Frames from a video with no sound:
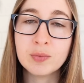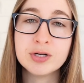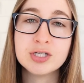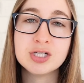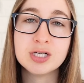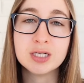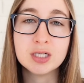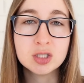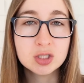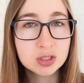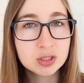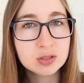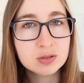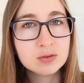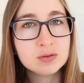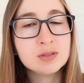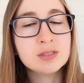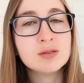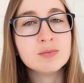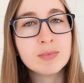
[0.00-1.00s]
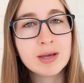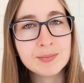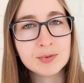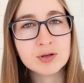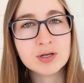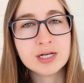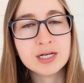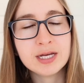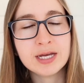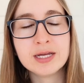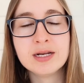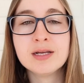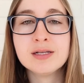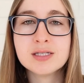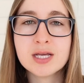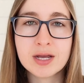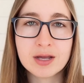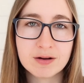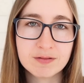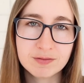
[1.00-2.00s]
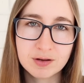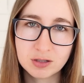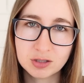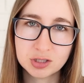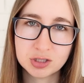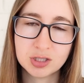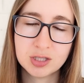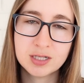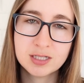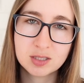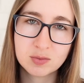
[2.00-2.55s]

which includes memory and executive function,